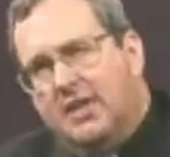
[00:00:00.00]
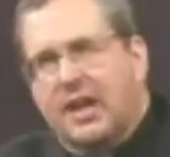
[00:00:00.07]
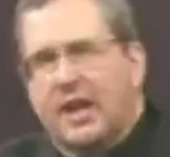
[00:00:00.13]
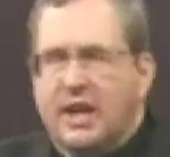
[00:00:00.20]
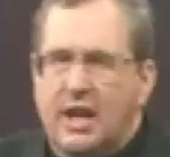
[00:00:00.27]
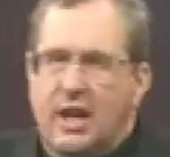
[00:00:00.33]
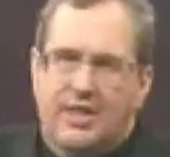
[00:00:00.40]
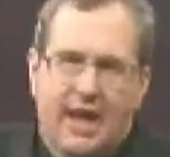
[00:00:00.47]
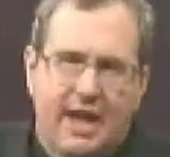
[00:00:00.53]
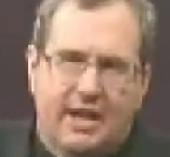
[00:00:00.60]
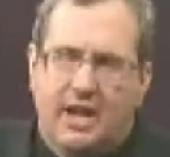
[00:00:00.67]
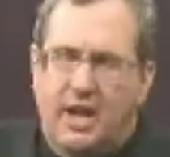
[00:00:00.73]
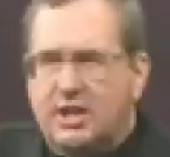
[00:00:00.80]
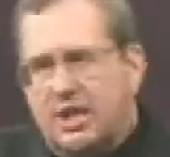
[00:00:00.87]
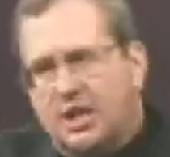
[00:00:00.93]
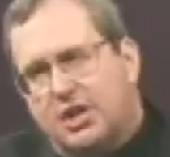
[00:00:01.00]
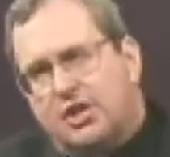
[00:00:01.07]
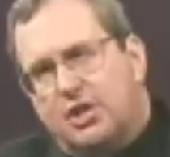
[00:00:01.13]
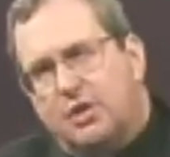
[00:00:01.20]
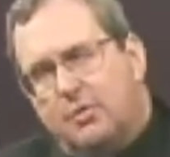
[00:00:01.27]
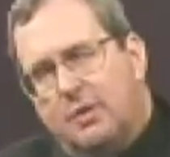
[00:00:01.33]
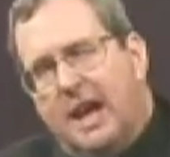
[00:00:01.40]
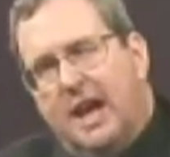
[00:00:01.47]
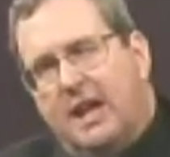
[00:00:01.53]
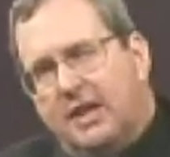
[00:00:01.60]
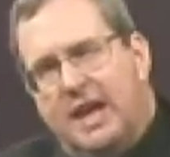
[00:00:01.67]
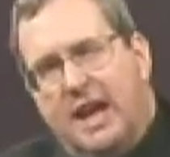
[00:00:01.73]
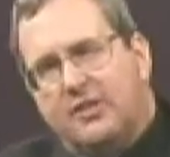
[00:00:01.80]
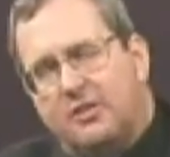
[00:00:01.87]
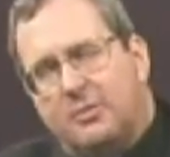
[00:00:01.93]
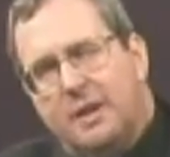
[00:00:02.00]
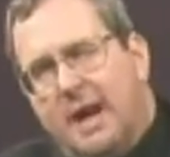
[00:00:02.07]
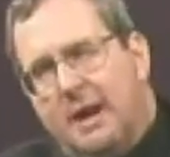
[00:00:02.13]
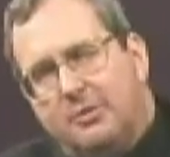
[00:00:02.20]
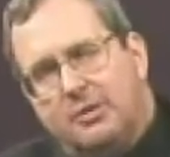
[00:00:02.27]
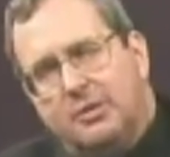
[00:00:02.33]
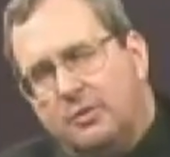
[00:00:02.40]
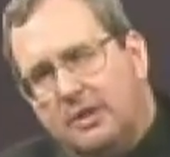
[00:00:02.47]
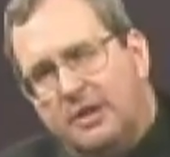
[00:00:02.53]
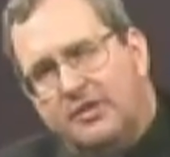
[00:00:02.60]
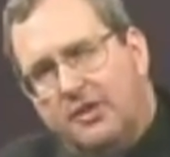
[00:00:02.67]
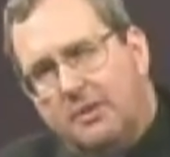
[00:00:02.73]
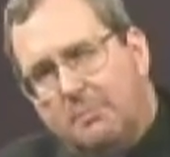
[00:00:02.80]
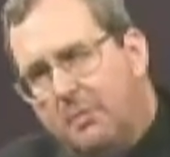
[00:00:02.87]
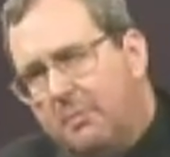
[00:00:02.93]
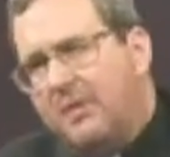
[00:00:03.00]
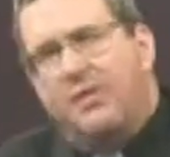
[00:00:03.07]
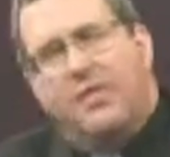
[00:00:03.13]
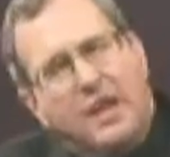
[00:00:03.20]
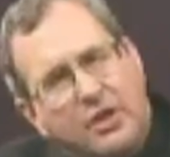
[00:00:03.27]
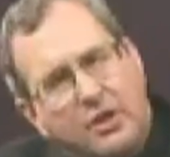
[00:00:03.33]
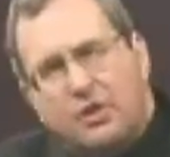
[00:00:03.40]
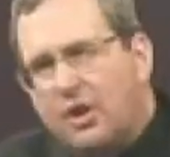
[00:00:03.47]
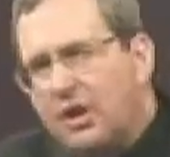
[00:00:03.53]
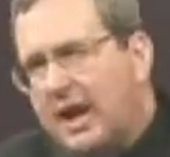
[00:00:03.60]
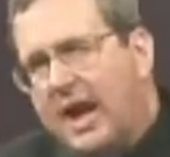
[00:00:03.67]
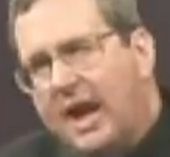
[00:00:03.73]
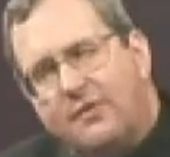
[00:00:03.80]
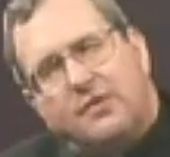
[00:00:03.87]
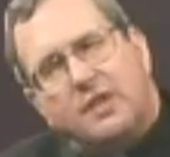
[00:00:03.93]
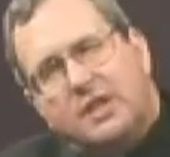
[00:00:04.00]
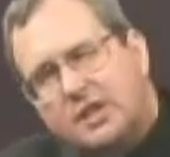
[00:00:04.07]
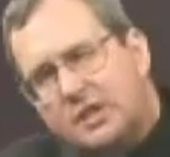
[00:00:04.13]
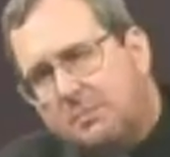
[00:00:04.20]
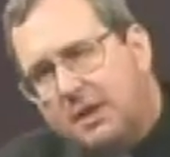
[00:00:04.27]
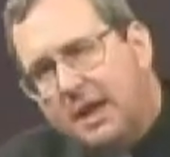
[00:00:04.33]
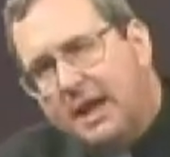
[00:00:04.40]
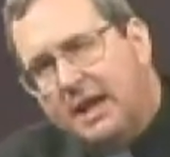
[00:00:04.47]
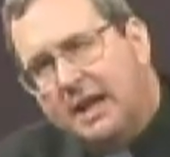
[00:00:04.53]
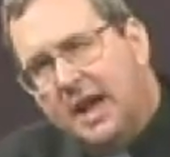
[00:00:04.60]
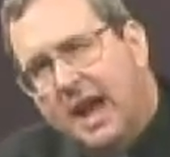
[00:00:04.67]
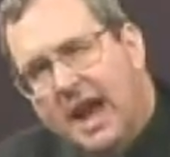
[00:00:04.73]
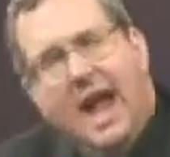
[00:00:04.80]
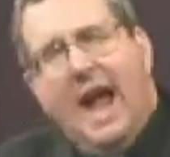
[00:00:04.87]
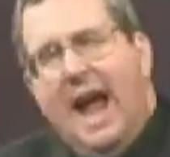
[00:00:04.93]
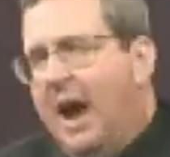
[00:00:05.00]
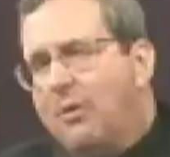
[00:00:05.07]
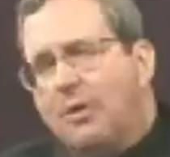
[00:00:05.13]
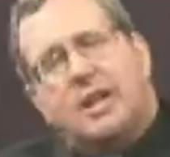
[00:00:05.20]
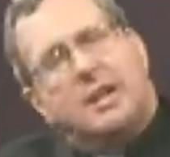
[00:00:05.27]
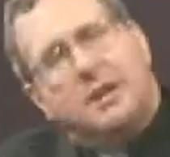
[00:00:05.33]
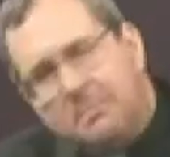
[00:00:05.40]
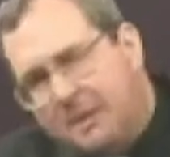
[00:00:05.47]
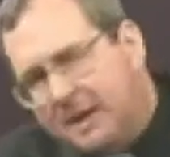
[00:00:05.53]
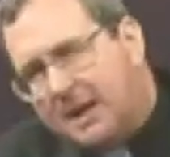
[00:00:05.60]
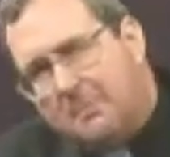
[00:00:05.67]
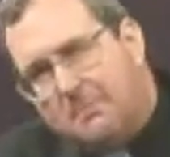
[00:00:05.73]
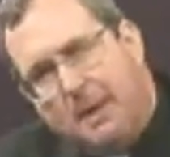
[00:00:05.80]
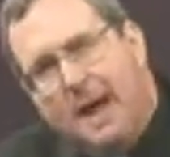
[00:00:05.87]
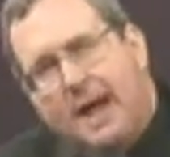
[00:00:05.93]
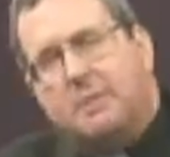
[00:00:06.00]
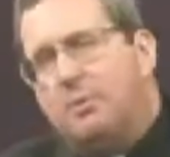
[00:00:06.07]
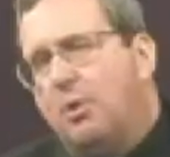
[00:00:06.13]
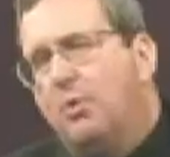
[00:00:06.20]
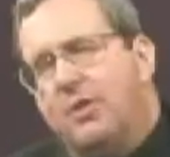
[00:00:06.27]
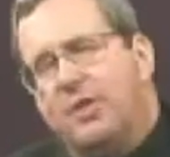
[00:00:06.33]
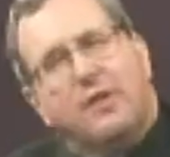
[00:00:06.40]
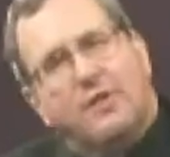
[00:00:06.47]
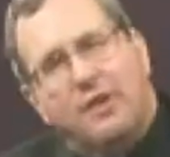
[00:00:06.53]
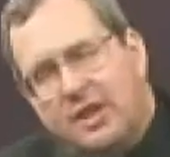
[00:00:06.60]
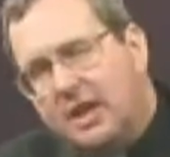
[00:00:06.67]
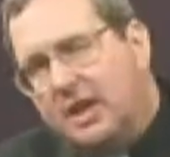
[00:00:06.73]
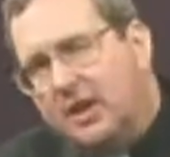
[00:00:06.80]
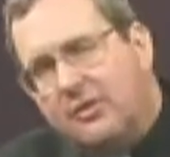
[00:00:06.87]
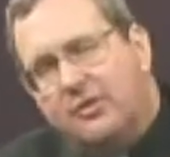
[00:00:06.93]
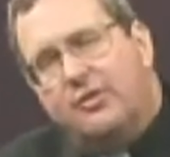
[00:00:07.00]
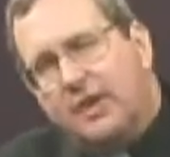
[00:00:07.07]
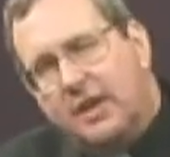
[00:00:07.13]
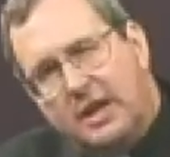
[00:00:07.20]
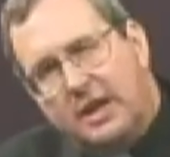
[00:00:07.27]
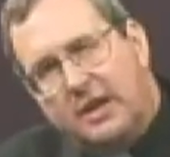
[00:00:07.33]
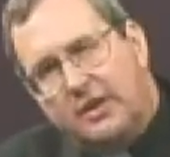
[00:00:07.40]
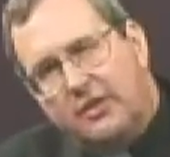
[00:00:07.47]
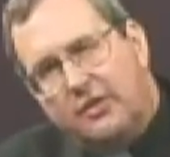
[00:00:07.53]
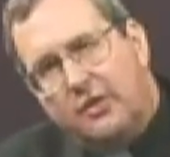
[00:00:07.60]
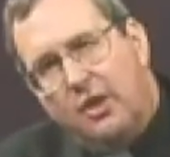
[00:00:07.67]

that, it, uh, that an unconditioned reality has to be absolutely simple, but then you're going to have to explain how it can be compatible with everything else that is.